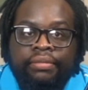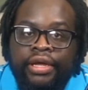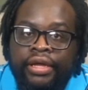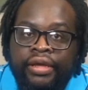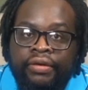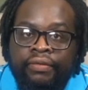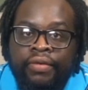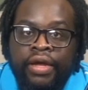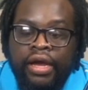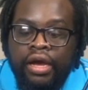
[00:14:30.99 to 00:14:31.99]
and
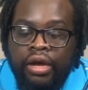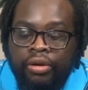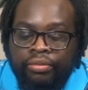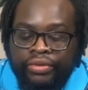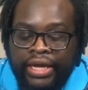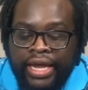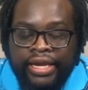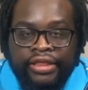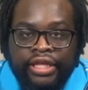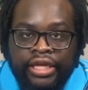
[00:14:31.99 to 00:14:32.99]
that kind
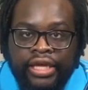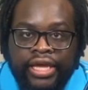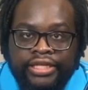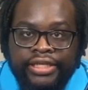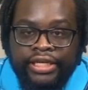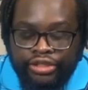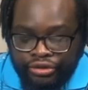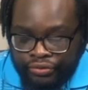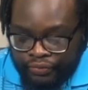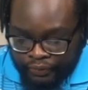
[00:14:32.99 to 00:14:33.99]
of thing excites you.